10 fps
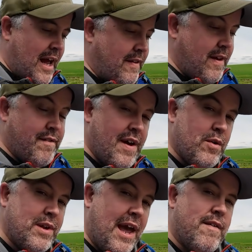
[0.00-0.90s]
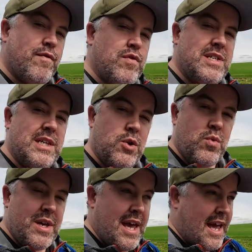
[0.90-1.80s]
And they're found every
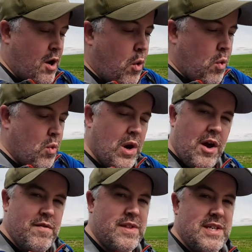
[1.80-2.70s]
single year all over